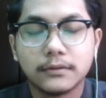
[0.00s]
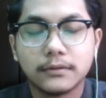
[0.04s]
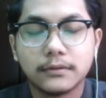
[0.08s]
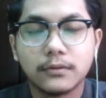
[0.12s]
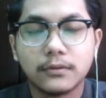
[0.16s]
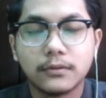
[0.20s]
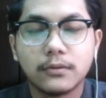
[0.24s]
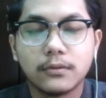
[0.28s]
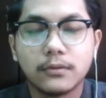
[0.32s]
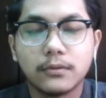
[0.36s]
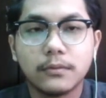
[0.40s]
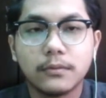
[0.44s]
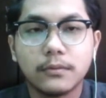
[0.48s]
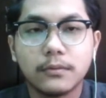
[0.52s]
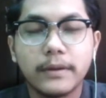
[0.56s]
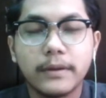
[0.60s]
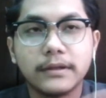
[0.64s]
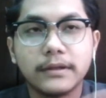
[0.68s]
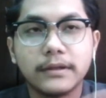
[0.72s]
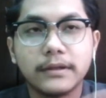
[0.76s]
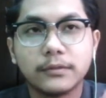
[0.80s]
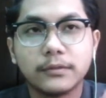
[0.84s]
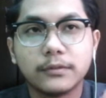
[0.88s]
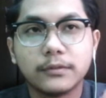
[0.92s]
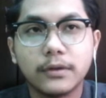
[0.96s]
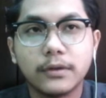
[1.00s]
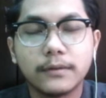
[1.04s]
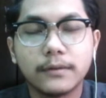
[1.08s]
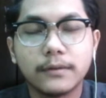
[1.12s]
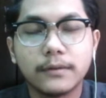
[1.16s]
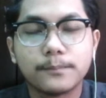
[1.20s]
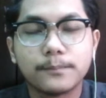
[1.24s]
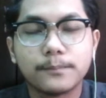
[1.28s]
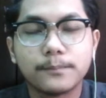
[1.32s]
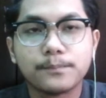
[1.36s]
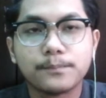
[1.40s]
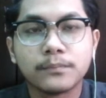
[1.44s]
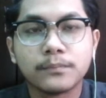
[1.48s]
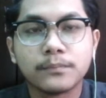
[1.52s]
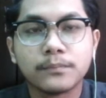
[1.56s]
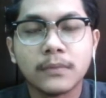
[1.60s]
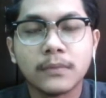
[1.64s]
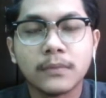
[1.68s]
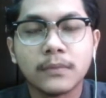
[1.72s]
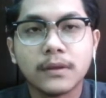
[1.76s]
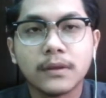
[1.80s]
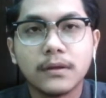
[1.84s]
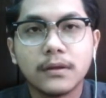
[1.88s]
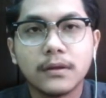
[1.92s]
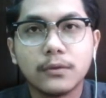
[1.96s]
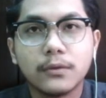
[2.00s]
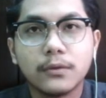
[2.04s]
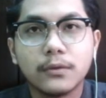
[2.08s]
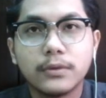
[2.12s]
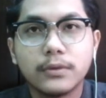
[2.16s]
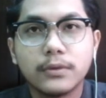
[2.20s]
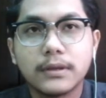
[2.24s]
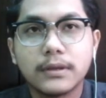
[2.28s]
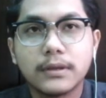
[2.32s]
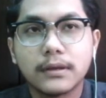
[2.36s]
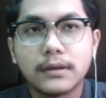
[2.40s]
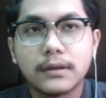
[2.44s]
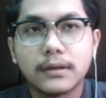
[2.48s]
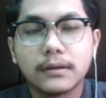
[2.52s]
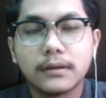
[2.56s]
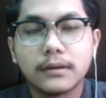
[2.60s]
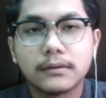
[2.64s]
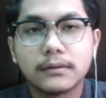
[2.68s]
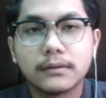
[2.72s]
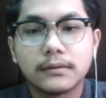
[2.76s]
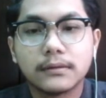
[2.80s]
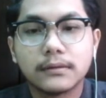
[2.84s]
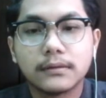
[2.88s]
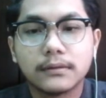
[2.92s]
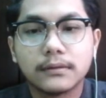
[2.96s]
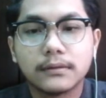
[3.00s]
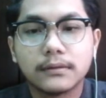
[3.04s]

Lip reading: So by this way, we can